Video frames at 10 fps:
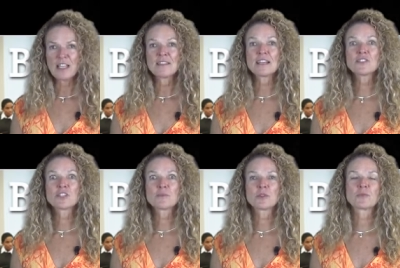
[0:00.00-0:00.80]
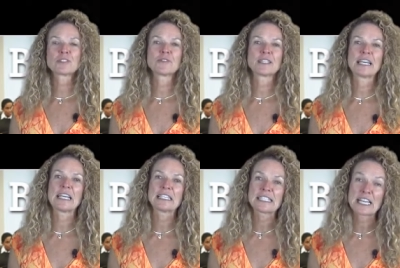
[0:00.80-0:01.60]
and that gentleman was using
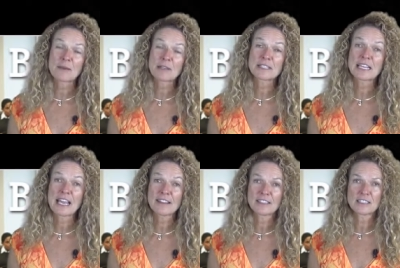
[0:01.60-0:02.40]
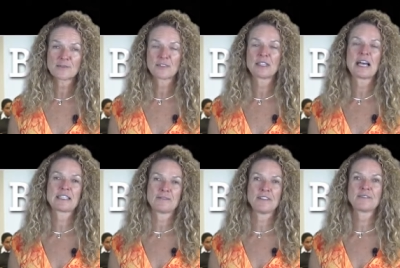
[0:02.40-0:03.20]
his name as an alias for the
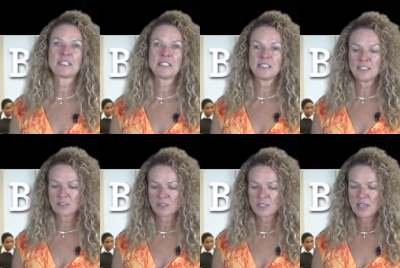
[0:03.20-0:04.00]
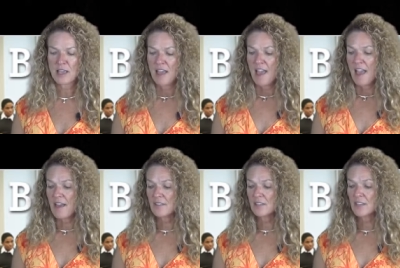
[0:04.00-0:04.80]
last 15 years.
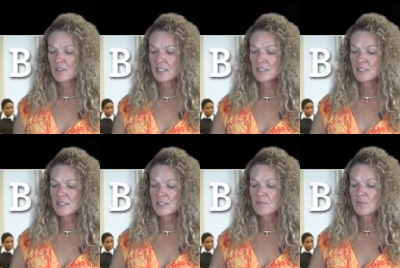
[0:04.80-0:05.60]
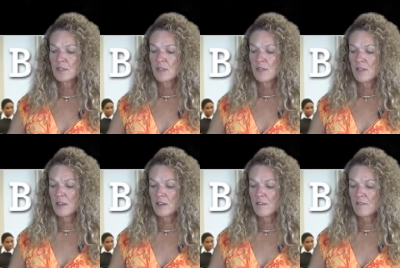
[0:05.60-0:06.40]
And then there is
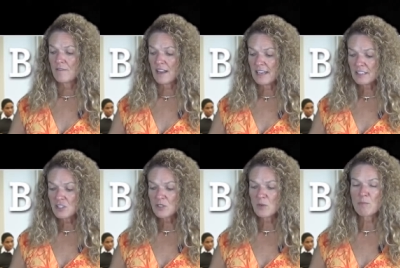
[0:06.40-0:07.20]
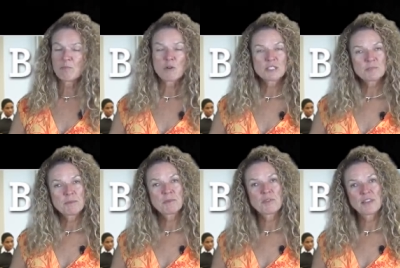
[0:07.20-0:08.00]
the financials, what most people